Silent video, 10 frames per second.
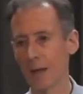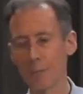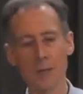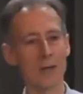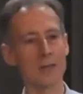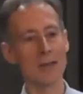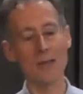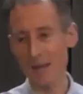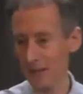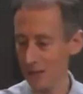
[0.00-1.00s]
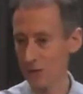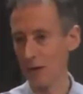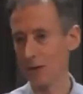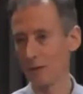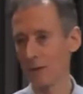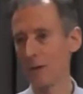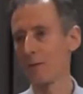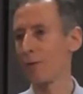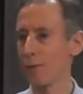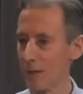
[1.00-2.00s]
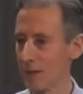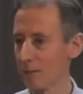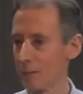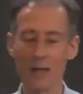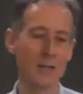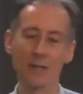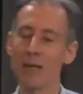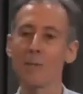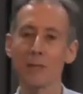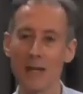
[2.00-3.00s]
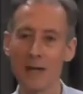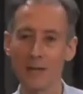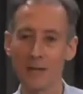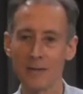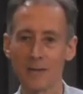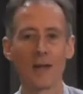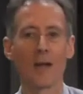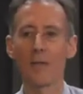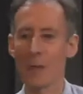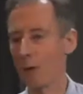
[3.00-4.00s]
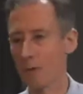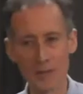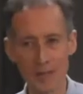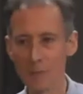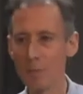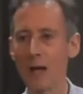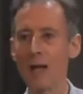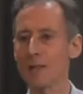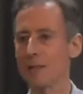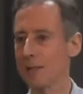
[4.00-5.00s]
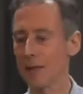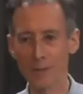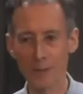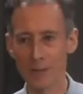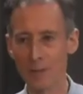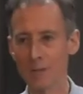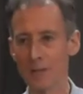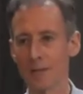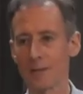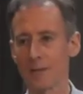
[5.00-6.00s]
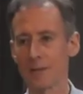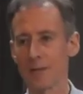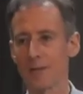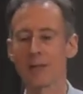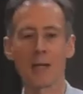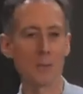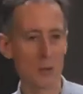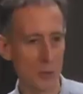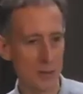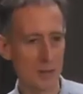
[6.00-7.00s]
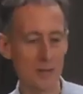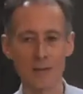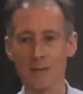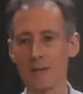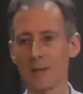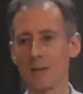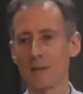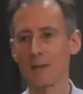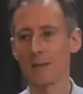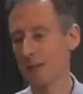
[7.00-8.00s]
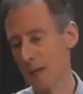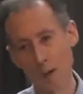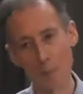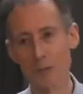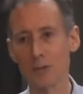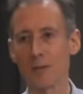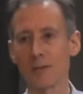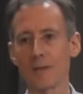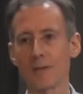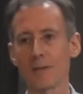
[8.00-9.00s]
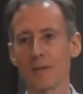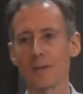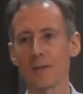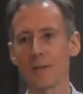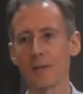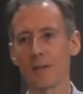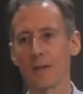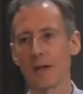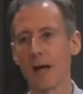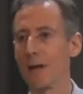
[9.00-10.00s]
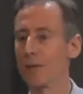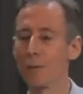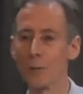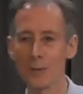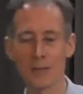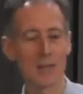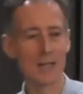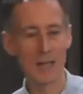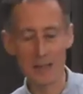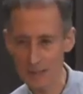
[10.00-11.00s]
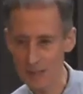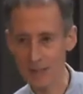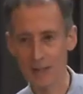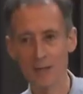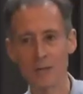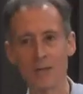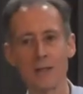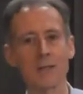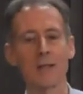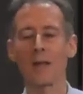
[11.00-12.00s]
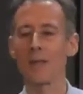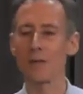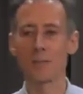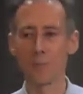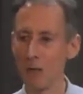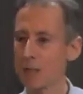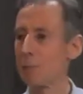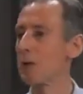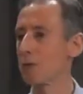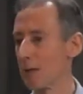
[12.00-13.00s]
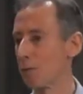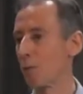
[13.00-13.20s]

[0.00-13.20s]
Because their struggle for freedom is the same as ours. They want the same rights, the same freedoms, the same choices, the same options. And of course, in these countries, there is much, much greater